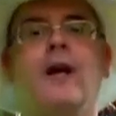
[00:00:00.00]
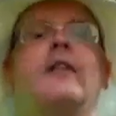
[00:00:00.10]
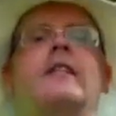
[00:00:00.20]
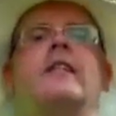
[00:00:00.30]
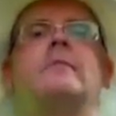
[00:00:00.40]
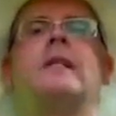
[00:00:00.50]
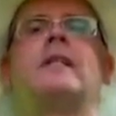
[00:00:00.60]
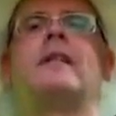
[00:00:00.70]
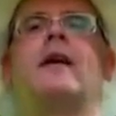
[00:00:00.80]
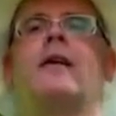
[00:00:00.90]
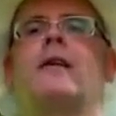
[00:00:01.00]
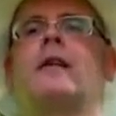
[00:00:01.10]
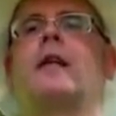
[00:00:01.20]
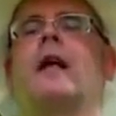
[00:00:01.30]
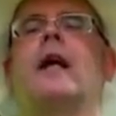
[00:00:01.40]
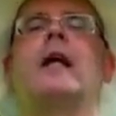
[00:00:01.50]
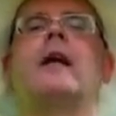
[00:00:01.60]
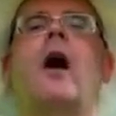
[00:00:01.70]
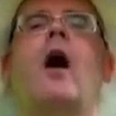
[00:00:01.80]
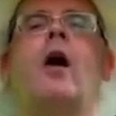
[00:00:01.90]
This is Mr. Duncan in
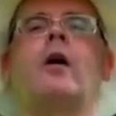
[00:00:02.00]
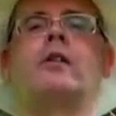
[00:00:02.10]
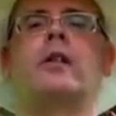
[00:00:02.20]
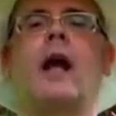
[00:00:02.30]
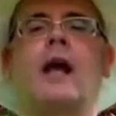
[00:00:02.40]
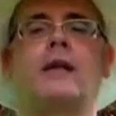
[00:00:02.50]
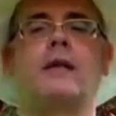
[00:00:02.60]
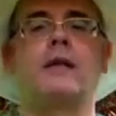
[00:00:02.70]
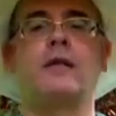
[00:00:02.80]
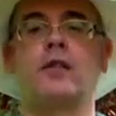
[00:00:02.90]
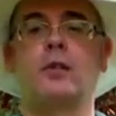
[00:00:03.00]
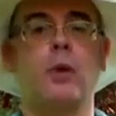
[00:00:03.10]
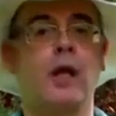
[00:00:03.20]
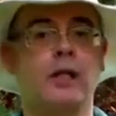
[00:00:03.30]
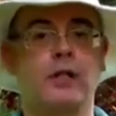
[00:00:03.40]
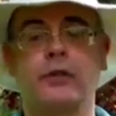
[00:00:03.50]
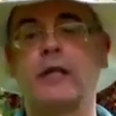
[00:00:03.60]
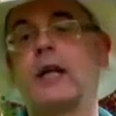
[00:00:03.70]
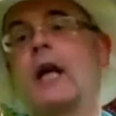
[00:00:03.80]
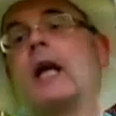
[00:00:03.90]
a hot and
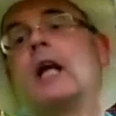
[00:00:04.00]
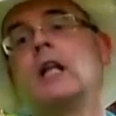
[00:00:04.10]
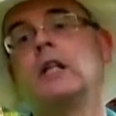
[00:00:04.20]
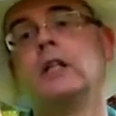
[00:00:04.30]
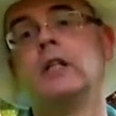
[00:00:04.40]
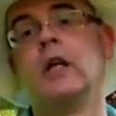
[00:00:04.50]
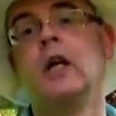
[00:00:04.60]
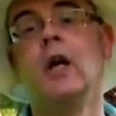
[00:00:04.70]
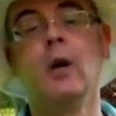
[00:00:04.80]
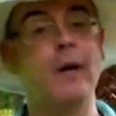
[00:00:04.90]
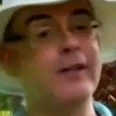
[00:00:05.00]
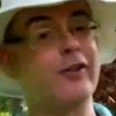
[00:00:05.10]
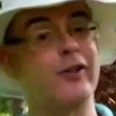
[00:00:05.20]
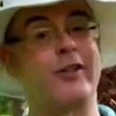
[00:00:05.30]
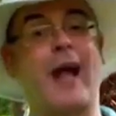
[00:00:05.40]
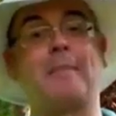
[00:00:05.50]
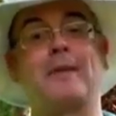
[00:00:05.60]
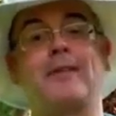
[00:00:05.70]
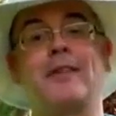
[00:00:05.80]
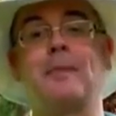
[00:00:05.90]
sweltering England, which just
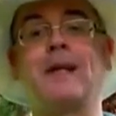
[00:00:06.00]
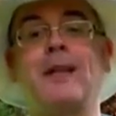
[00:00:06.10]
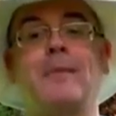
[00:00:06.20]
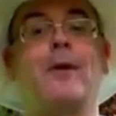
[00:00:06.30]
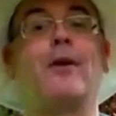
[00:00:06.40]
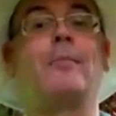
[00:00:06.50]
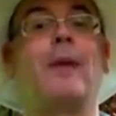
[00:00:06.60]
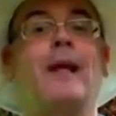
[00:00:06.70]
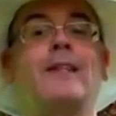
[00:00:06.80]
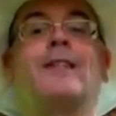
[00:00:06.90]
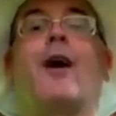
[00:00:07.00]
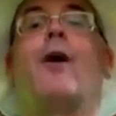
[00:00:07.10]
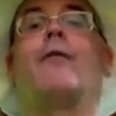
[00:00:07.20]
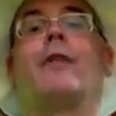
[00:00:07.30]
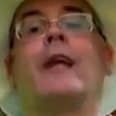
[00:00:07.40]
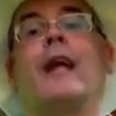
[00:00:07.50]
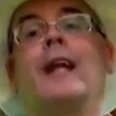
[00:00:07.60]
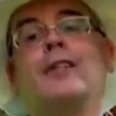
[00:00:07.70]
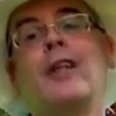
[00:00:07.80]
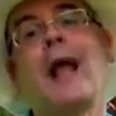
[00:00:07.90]
happens to be the birthplace of the
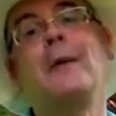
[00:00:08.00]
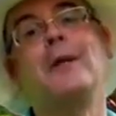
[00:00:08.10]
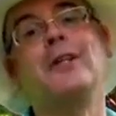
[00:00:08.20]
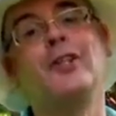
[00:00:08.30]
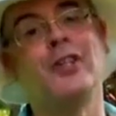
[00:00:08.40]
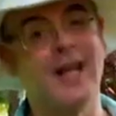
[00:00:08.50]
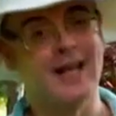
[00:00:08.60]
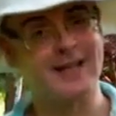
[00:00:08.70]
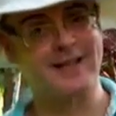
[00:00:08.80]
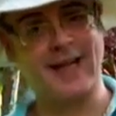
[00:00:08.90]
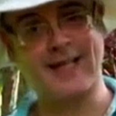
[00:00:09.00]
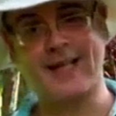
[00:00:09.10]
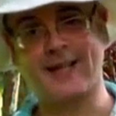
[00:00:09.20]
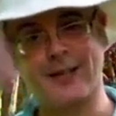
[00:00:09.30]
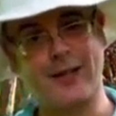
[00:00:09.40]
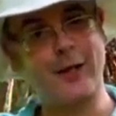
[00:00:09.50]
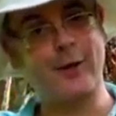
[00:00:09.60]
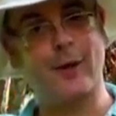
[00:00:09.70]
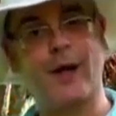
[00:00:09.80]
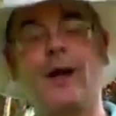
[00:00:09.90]
English language, saying to
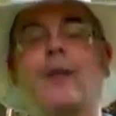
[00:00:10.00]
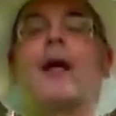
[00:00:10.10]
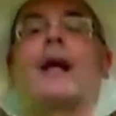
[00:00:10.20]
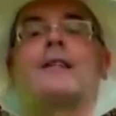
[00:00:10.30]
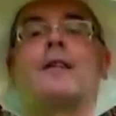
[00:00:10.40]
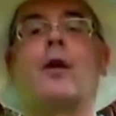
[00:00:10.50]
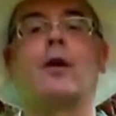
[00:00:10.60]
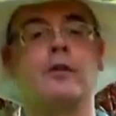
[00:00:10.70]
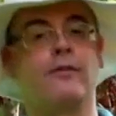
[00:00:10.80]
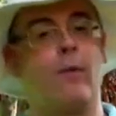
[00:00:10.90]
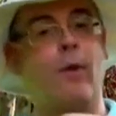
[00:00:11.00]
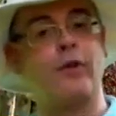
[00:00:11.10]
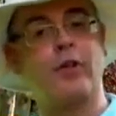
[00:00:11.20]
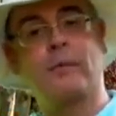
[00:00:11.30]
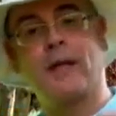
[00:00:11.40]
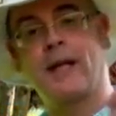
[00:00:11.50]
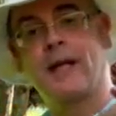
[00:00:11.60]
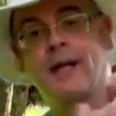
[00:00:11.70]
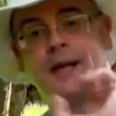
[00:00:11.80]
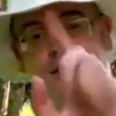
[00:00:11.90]
you, thanks a lot for watching me
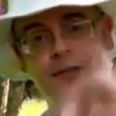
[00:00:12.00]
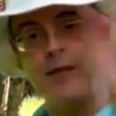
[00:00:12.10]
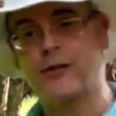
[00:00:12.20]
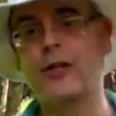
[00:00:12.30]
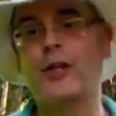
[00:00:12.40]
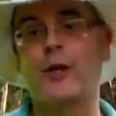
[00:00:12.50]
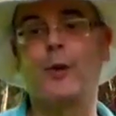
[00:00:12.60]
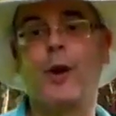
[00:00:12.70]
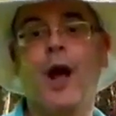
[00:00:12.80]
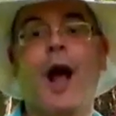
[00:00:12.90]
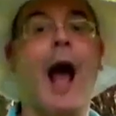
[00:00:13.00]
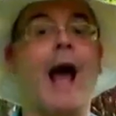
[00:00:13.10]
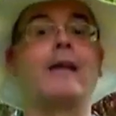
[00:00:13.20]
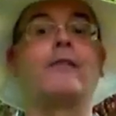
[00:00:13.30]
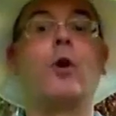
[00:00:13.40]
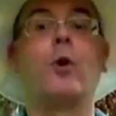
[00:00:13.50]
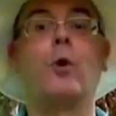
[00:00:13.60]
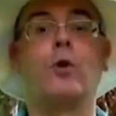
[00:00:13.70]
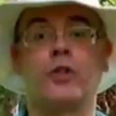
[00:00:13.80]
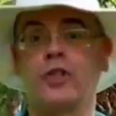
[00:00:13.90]
teaching you. And of
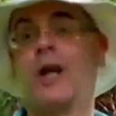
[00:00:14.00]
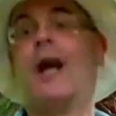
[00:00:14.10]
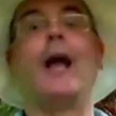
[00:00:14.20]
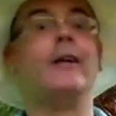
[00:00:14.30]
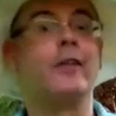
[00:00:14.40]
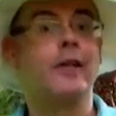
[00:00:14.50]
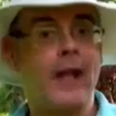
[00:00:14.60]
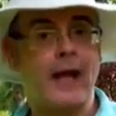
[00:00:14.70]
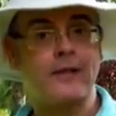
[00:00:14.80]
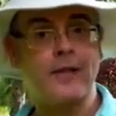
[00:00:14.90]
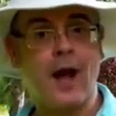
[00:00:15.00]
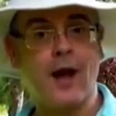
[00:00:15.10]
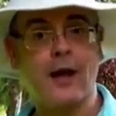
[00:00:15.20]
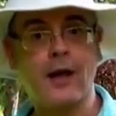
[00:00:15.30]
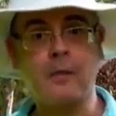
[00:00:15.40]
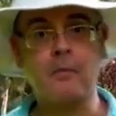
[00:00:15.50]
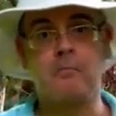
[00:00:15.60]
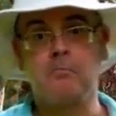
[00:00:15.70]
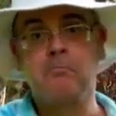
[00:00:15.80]
course, until next time,